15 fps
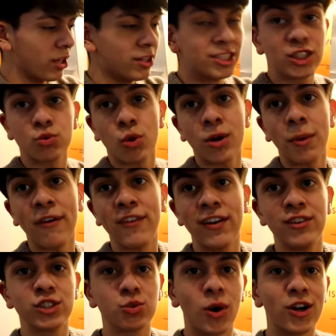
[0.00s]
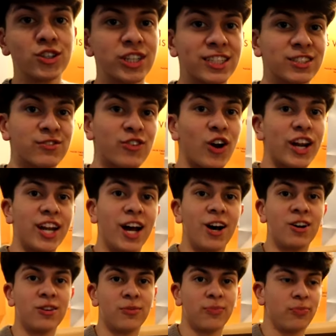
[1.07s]
This is one of my favorite sweaters as of right
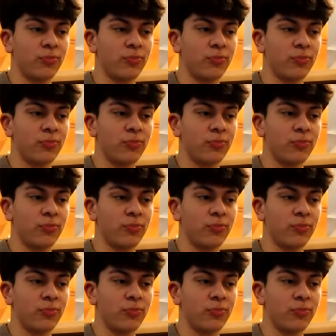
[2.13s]
now.